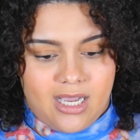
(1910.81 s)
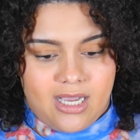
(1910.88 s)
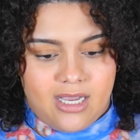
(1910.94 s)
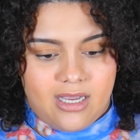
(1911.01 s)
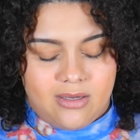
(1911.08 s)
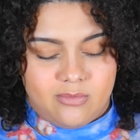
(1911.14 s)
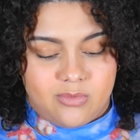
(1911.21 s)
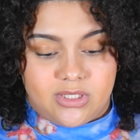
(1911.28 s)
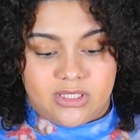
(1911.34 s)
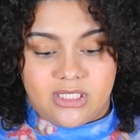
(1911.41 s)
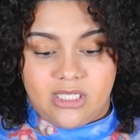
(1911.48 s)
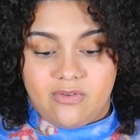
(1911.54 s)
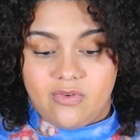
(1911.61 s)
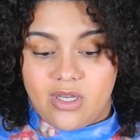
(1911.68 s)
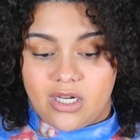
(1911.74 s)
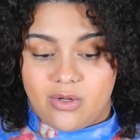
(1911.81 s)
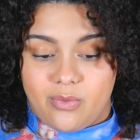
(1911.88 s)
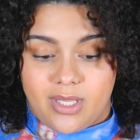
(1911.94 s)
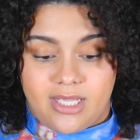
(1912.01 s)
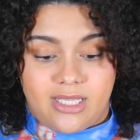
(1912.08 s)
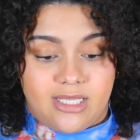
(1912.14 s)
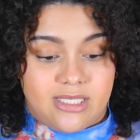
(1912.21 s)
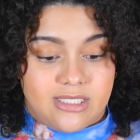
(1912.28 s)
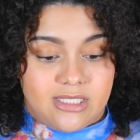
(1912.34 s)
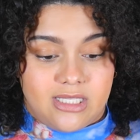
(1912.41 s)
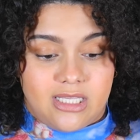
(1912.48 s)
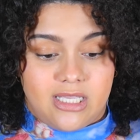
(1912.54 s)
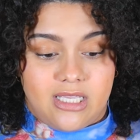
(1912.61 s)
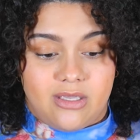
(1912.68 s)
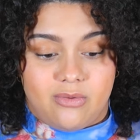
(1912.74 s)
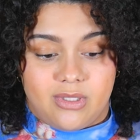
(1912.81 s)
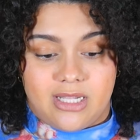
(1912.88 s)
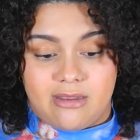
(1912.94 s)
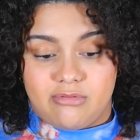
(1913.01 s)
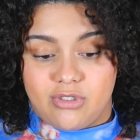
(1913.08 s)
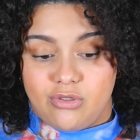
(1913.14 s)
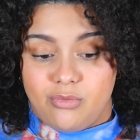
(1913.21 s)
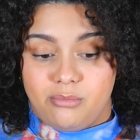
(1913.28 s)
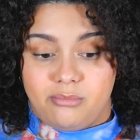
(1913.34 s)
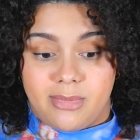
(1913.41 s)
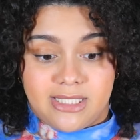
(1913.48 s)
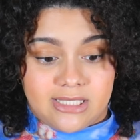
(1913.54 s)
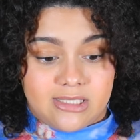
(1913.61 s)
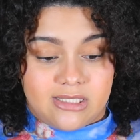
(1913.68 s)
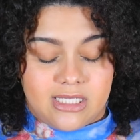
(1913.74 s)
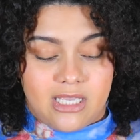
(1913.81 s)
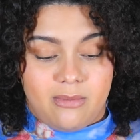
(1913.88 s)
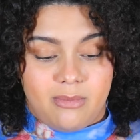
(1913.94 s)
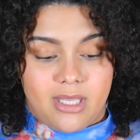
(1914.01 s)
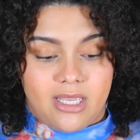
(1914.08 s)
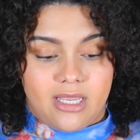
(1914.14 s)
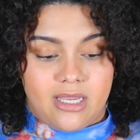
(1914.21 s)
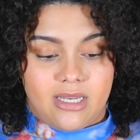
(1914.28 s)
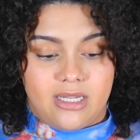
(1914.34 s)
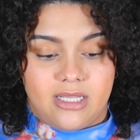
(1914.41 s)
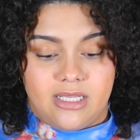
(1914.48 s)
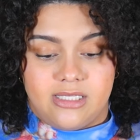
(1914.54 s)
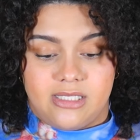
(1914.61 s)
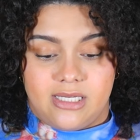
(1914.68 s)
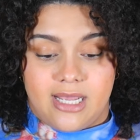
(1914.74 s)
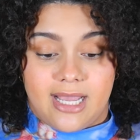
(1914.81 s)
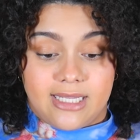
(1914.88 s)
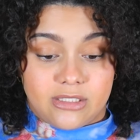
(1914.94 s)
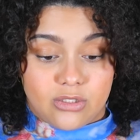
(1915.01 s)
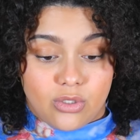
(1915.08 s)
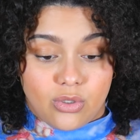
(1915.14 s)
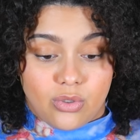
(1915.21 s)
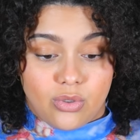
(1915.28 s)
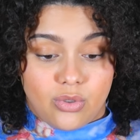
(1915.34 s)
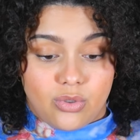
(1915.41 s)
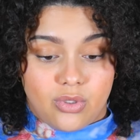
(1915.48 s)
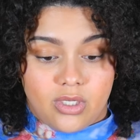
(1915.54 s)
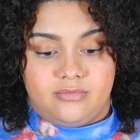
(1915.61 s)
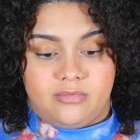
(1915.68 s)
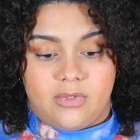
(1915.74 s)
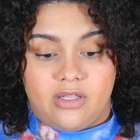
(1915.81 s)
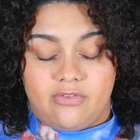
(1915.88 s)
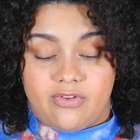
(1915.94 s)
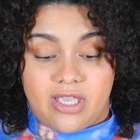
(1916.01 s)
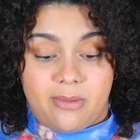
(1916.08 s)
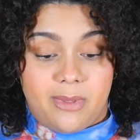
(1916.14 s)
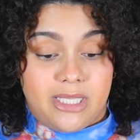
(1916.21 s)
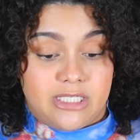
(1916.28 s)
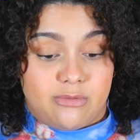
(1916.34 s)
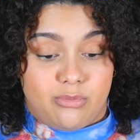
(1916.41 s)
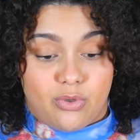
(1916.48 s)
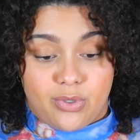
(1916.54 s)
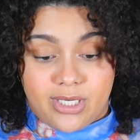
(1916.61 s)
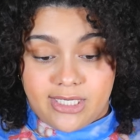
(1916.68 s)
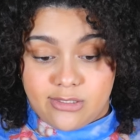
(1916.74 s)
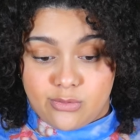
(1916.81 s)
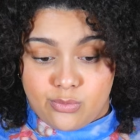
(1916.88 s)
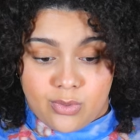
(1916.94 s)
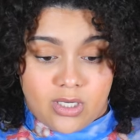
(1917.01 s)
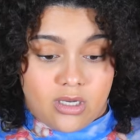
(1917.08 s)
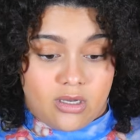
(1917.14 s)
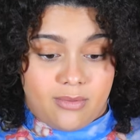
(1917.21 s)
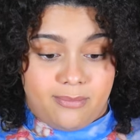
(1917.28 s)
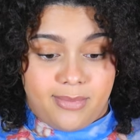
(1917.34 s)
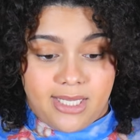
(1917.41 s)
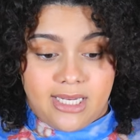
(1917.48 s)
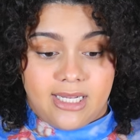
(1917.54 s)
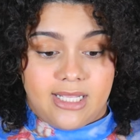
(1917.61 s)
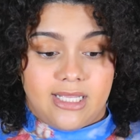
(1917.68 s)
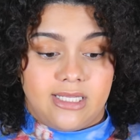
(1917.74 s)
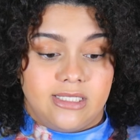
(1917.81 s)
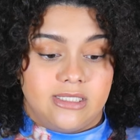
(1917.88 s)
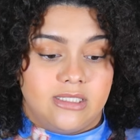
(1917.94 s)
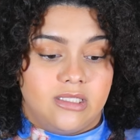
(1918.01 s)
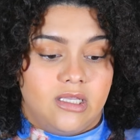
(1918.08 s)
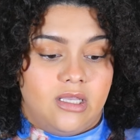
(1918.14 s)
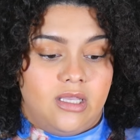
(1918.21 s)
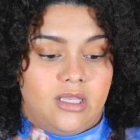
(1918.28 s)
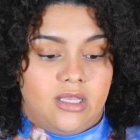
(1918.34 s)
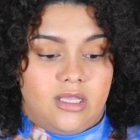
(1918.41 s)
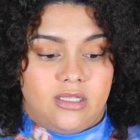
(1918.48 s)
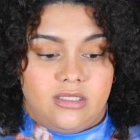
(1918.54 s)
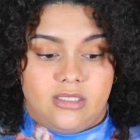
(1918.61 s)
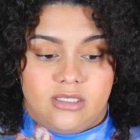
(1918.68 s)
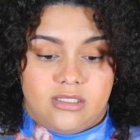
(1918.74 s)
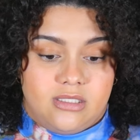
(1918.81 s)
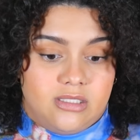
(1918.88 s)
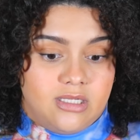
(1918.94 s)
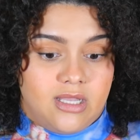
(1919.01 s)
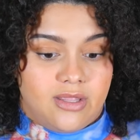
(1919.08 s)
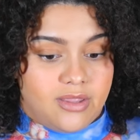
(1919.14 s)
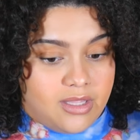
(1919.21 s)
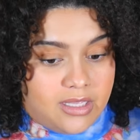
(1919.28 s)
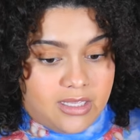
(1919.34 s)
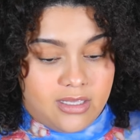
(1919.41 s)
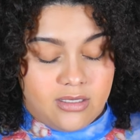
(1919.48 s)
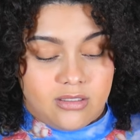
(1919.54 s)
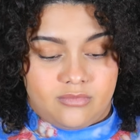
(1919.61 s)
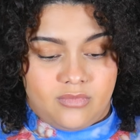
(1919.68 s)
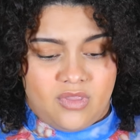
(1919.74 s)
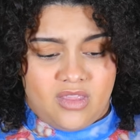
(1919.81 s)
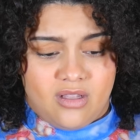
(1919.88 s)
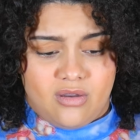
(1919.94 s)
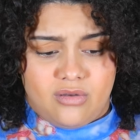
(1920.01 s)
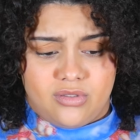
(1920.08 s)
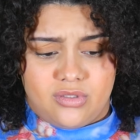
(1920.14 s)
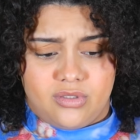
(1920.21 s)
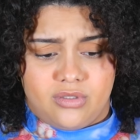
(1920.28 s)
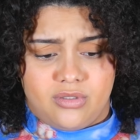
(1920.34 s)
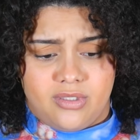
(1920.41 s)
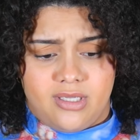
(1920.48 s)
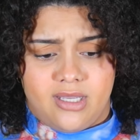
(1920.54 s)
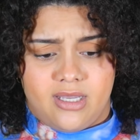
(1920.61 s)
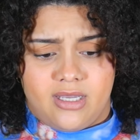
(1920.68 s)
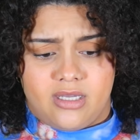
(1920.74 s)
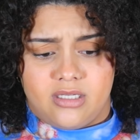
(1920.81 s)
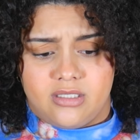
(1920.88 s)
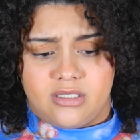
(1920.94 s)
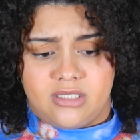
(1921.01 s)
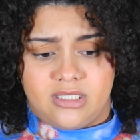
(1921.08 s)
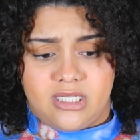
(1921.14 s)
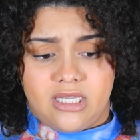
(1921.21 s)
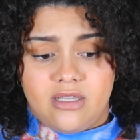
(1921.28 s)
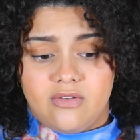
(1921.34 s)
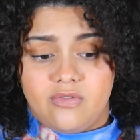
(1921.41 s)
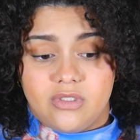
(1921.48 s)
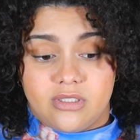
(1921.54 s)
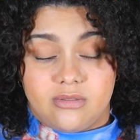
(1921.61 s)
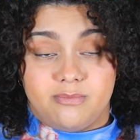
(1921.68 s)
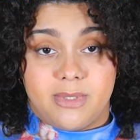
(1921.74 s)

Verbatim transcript: Um, Steve got away easy with absolute messes he made. He's an asshole. The family is broken as well. Beatings does nothing. Also, yeah, Steve was